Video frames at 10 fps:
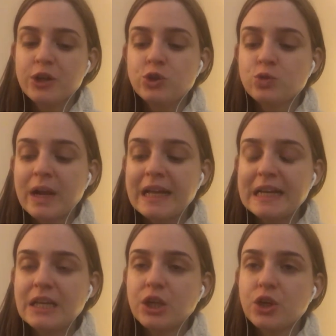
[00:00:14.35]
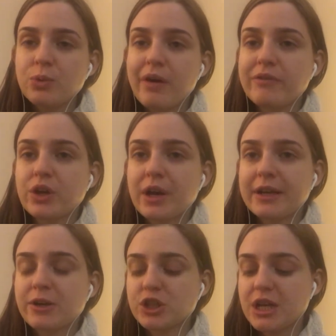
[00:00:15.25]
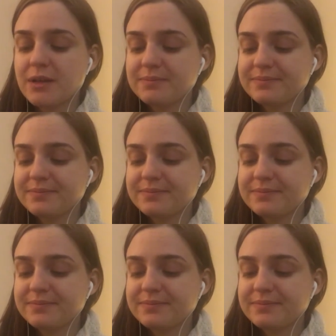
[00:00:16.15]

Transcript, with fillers: draining you of your energy.